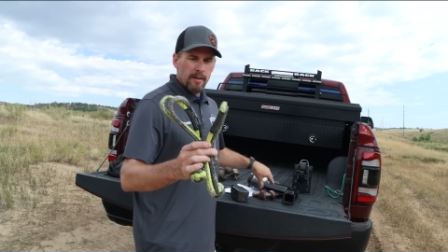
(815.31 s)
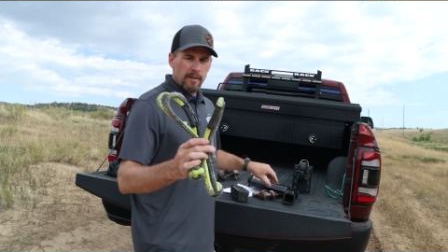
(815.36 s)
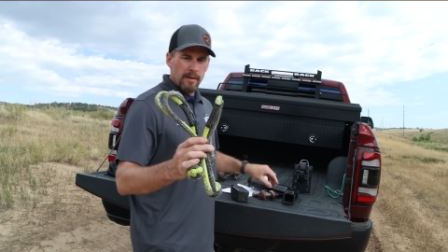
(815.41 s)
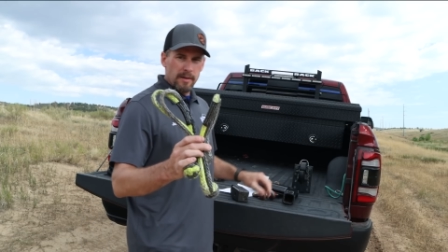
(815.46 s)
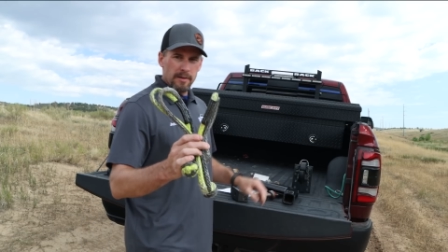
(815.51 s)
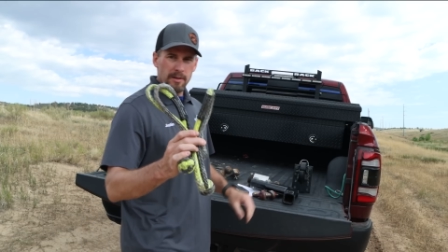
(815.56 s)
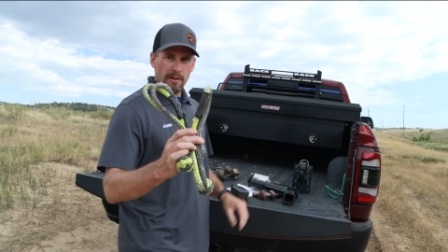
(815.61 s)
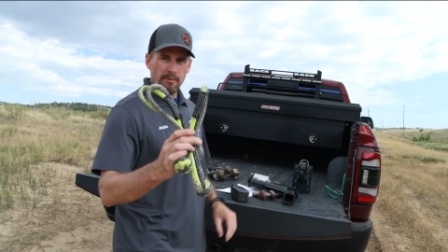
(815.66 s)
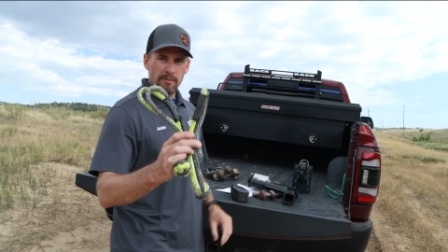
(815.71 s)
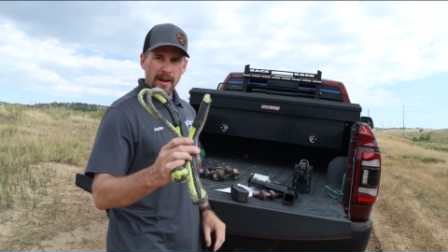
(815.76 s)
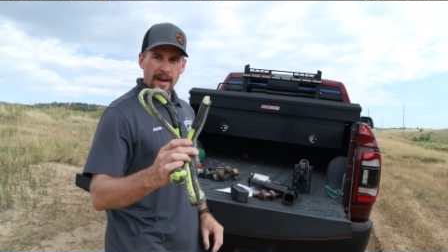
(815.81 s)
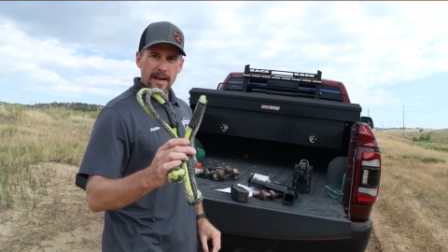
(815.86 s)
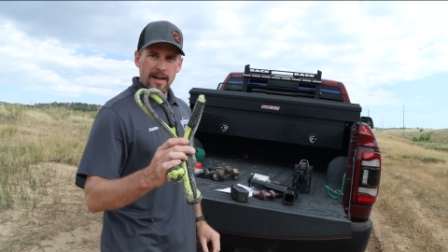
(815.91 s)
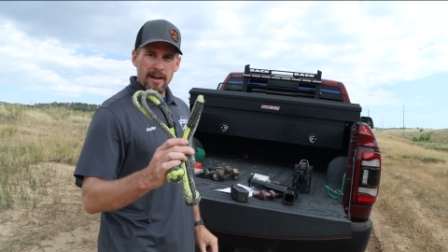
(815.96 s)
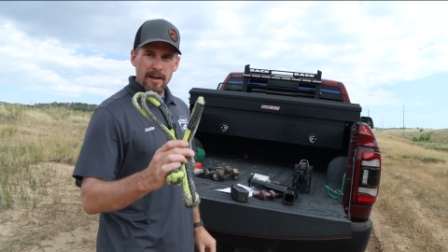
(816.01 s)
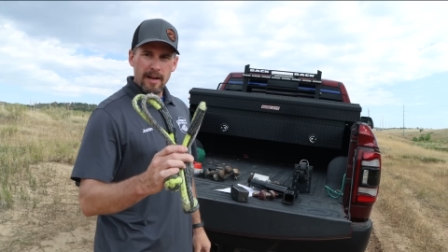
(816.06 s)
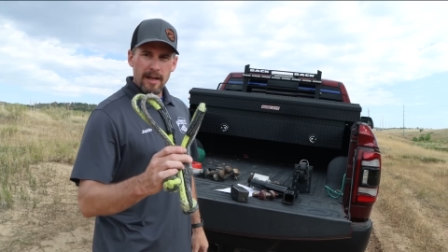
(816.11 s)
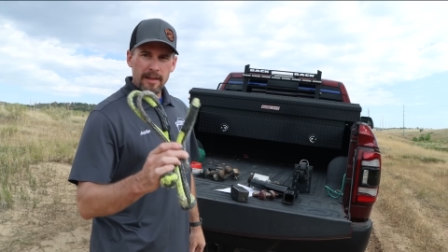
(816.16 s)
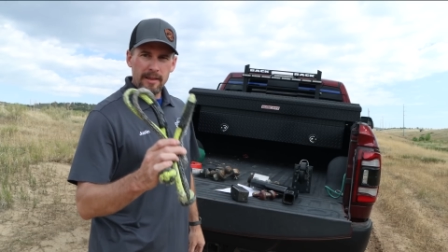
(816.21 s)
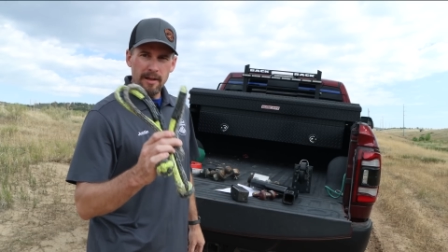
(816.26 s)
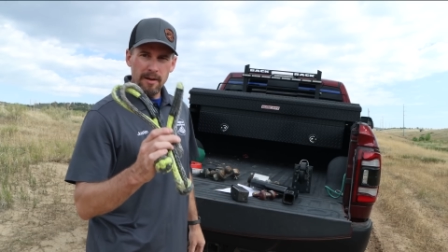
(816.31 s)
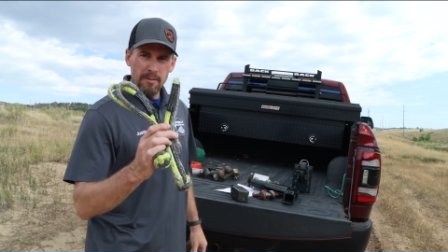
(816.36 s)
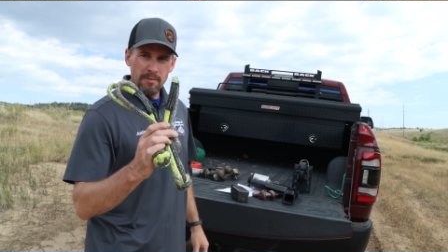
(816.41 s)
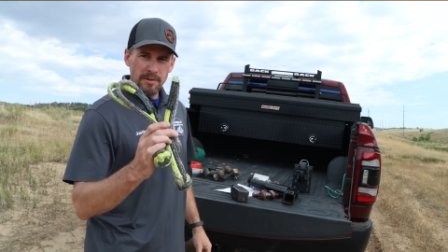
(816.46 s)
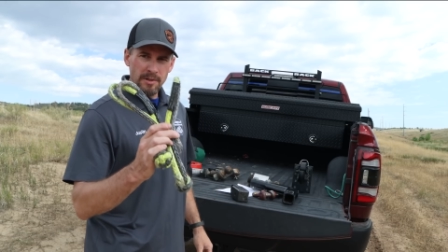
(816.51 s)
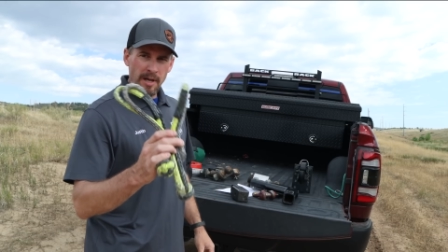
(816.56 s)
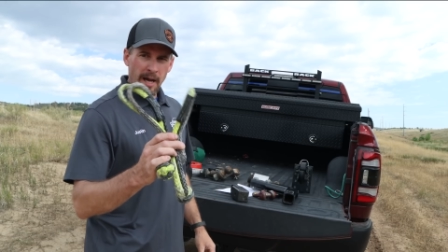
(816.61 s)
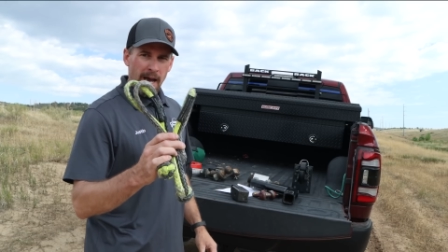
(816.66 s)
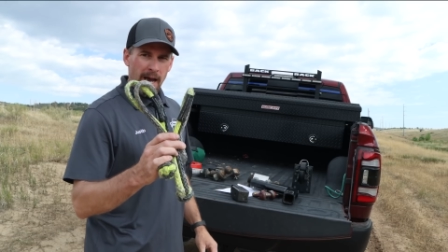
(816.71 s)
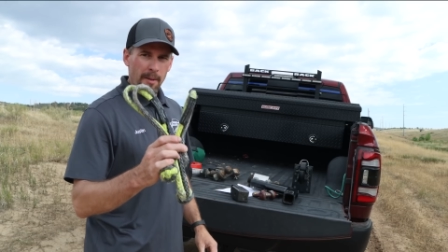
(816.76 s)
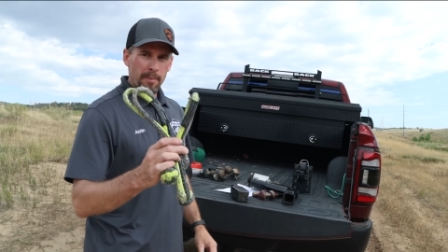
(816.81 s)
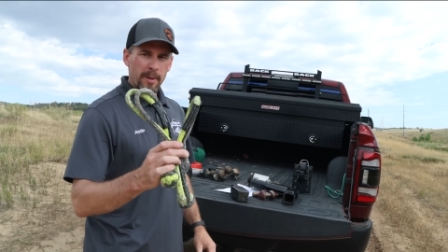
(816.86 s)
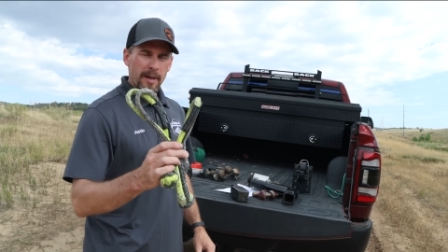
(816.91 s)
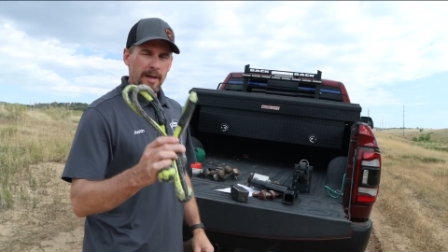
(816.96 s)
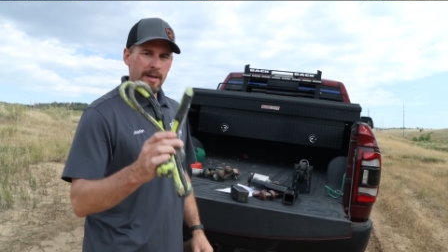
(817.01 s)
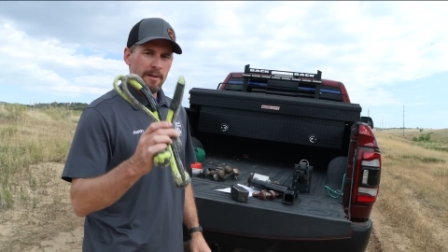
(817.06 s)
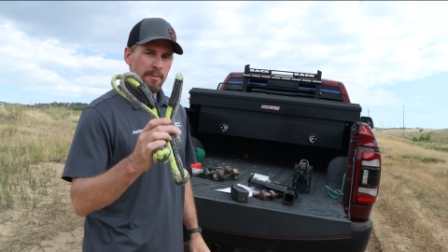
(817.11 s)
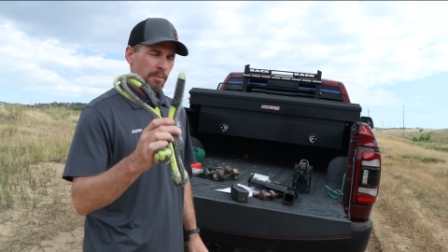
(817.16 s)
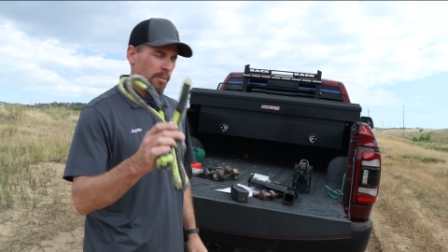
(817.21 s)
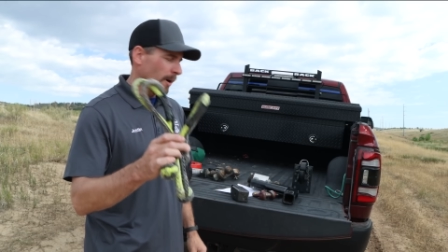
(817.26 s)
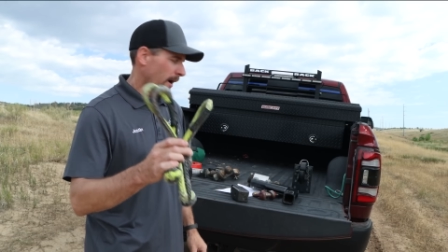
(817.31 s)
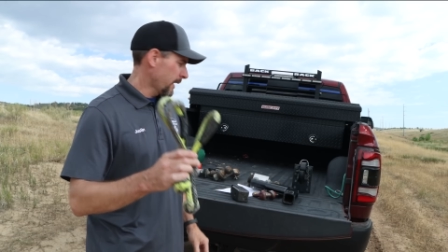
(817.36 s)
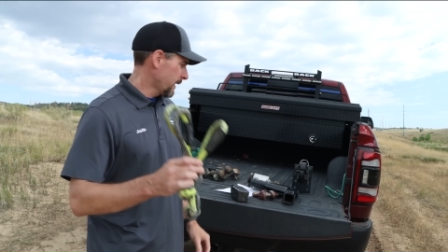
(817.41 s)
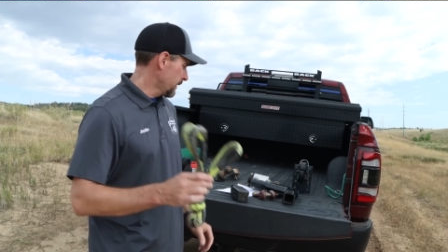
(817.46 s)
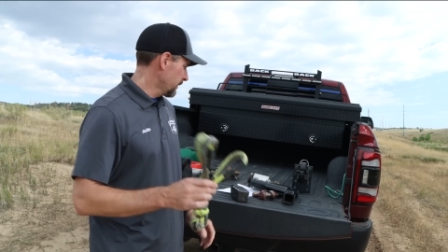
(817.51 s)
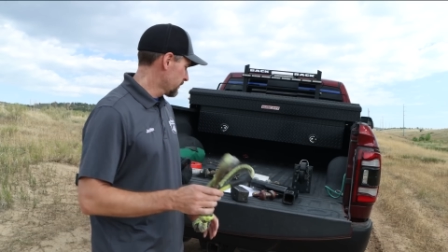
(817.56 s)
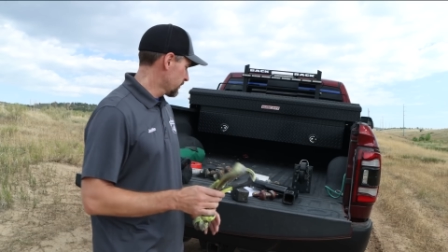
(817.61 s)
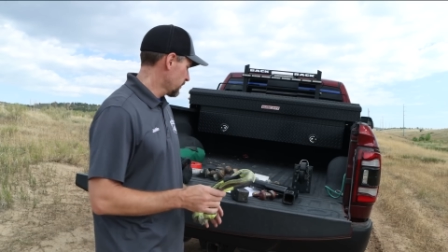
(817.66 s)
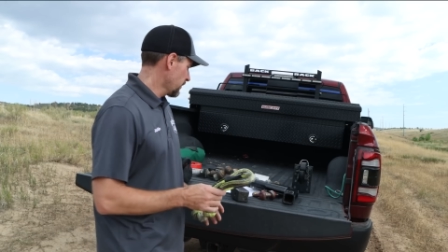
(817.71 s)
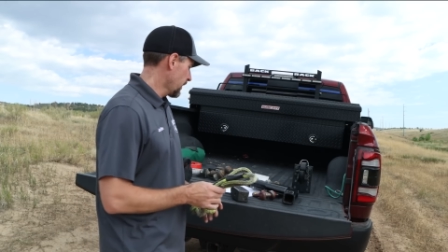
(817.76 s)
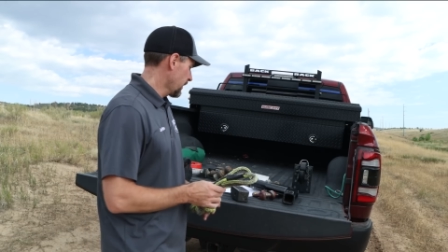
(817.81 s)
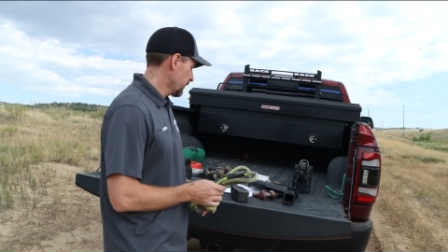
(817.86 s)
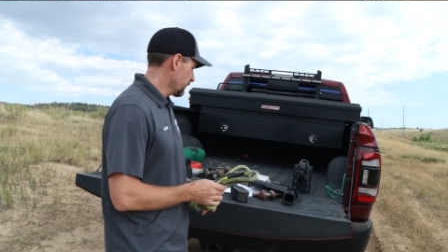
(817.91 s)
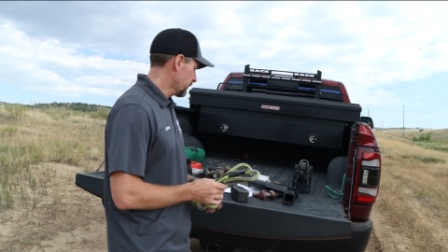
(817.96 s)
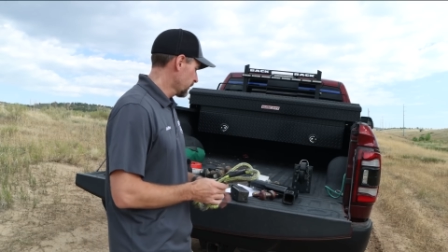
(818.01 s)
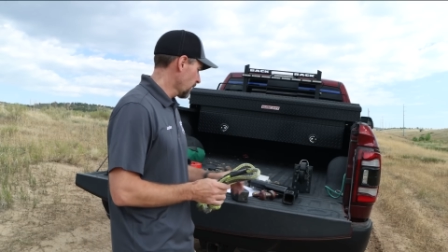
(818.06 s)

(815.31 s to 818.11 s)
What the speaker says: These are rated at their top end braking strength.